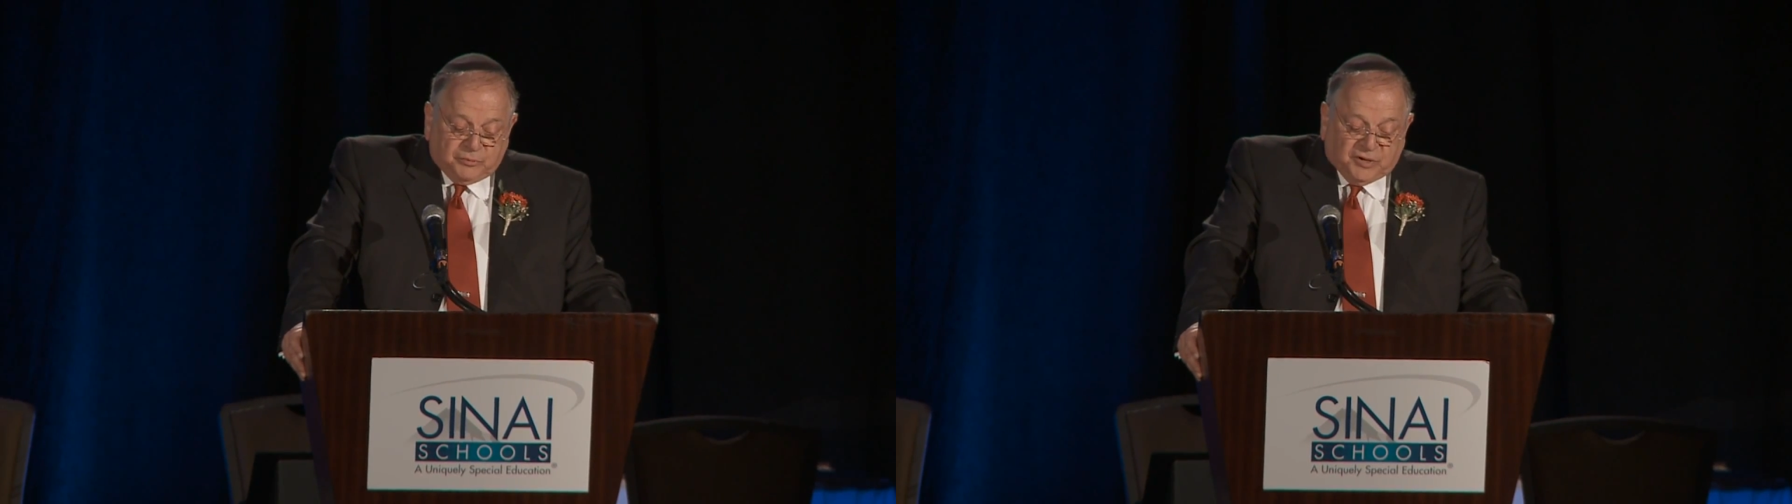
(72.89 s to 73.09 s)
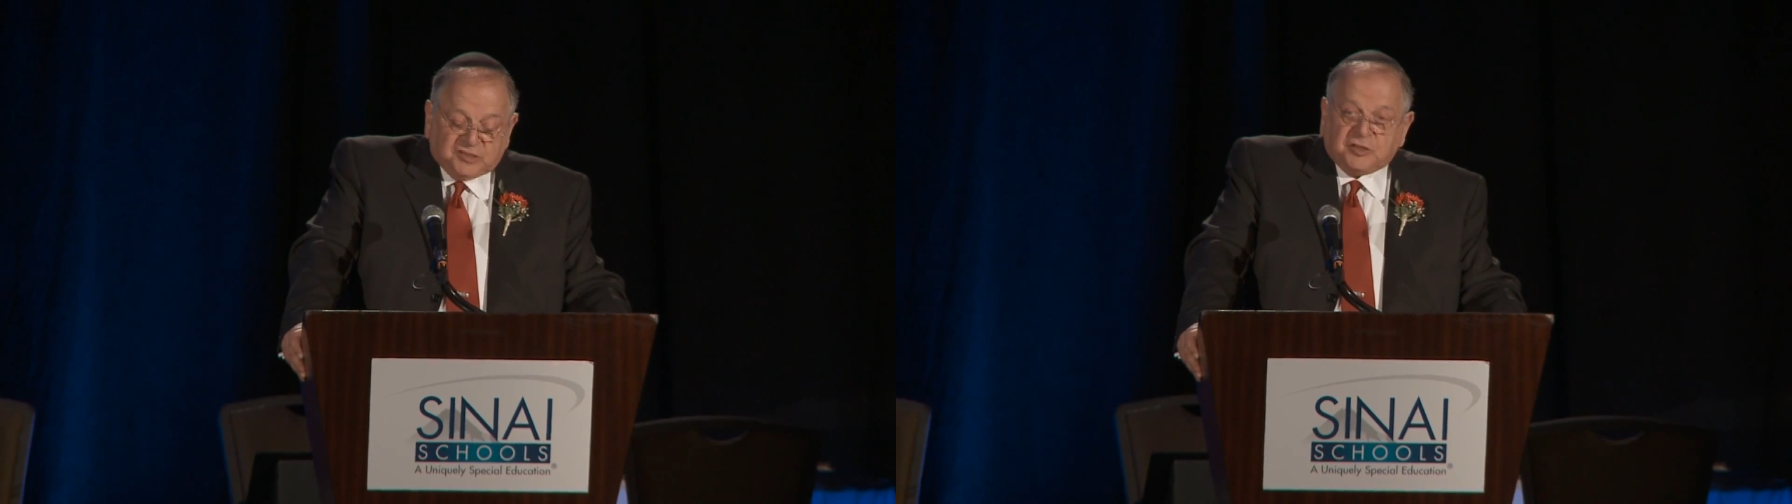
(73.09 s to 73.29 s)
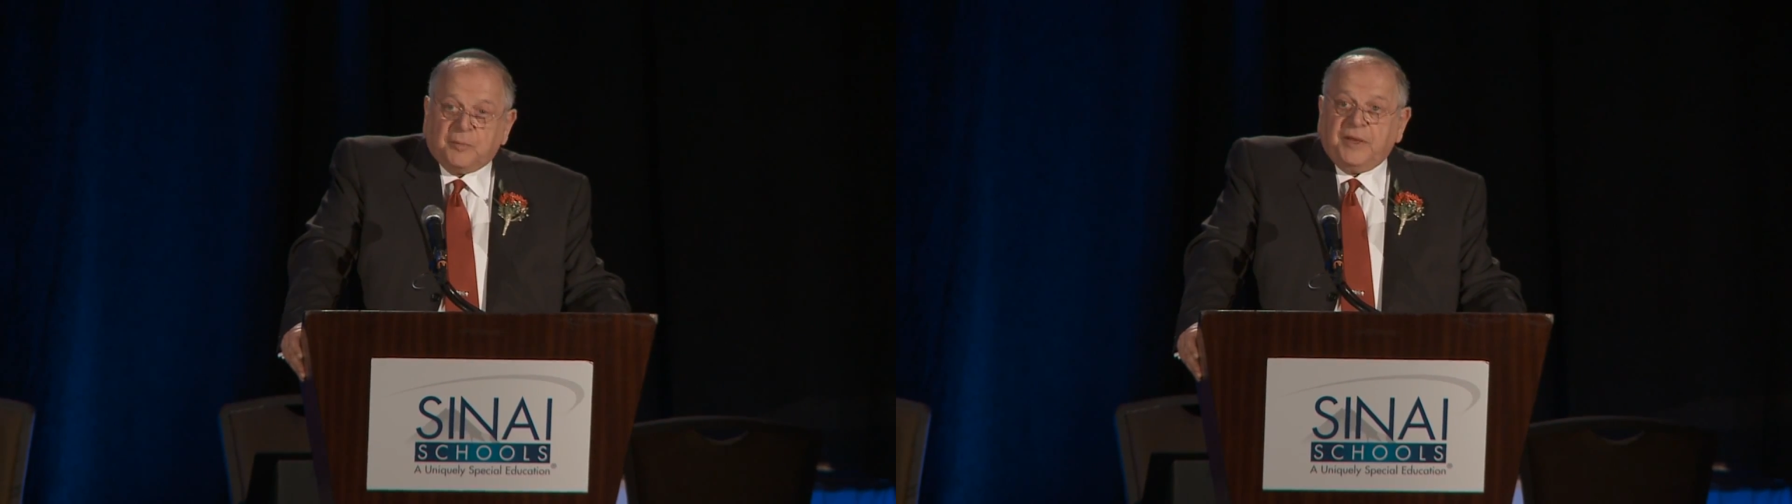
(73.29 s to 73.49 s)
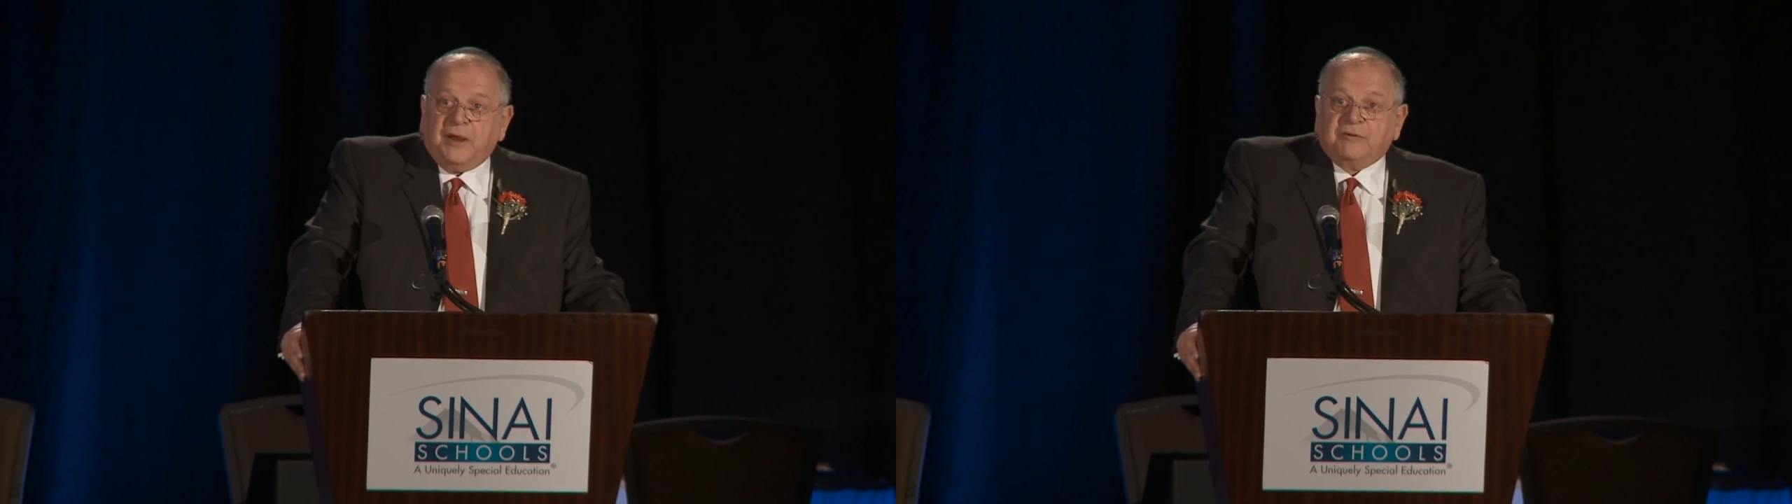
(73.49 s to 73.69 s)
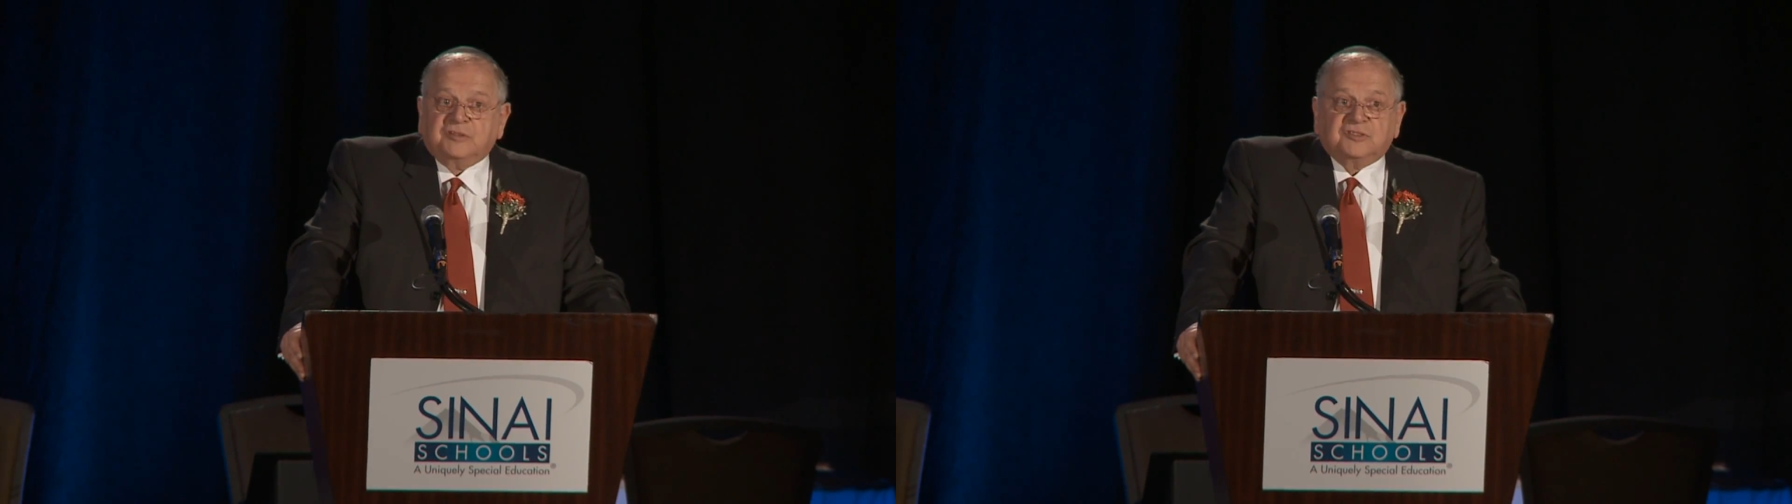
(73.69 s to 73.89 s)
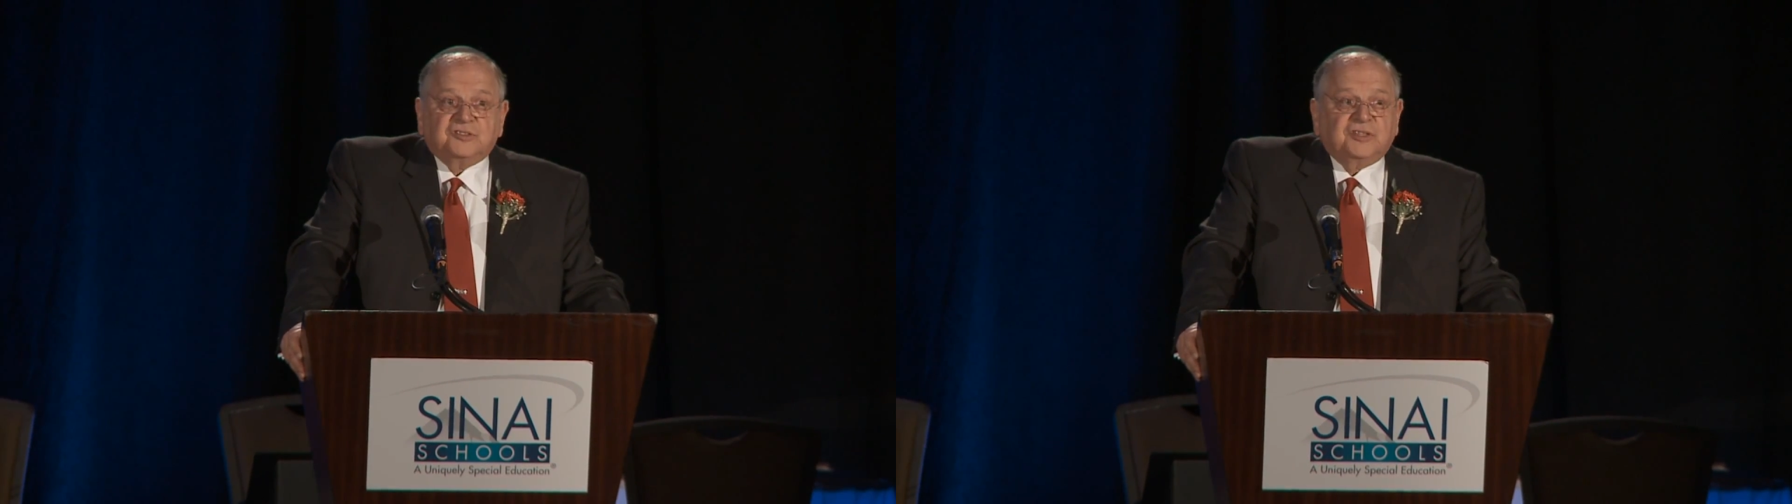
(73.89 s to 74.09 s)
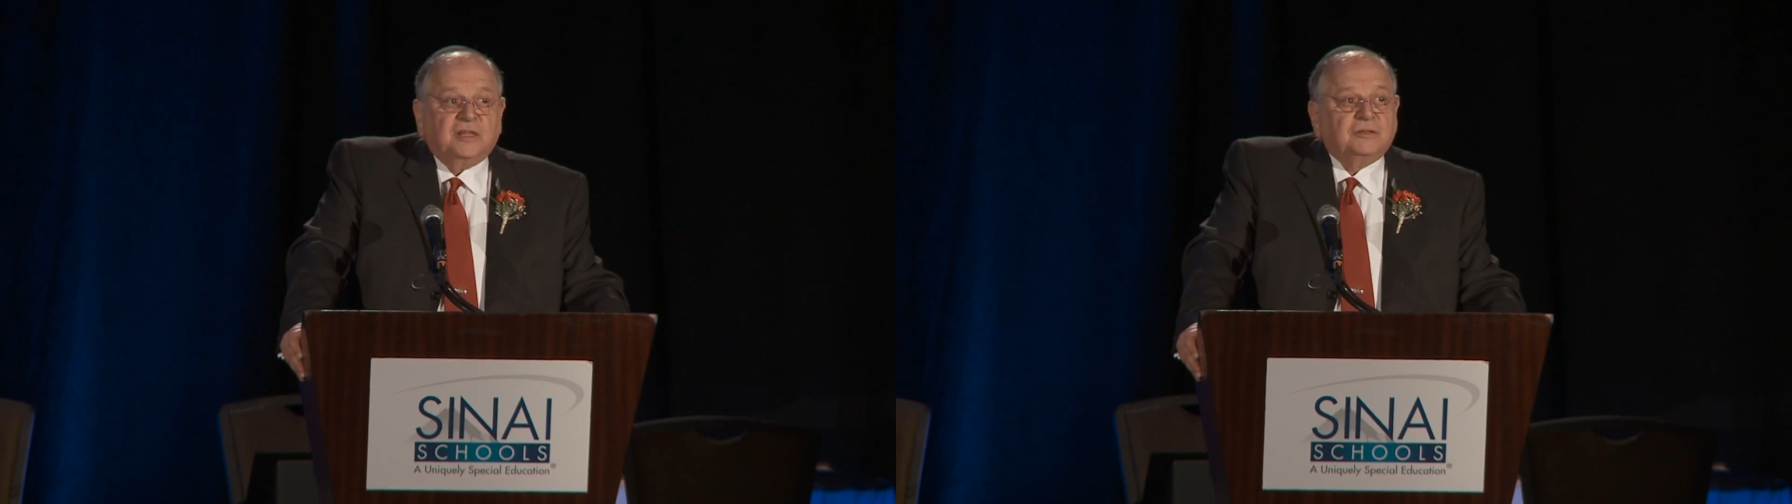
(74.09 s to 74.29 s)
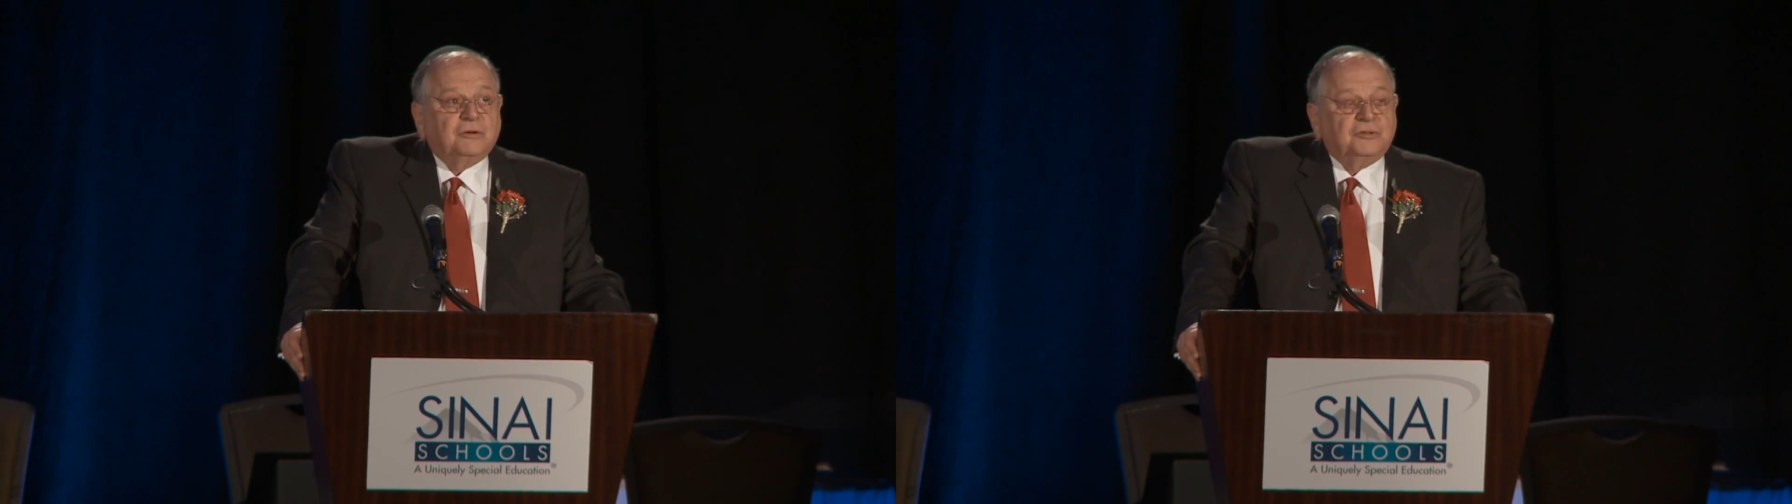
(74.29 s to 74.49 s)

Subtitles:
pressed her parents to send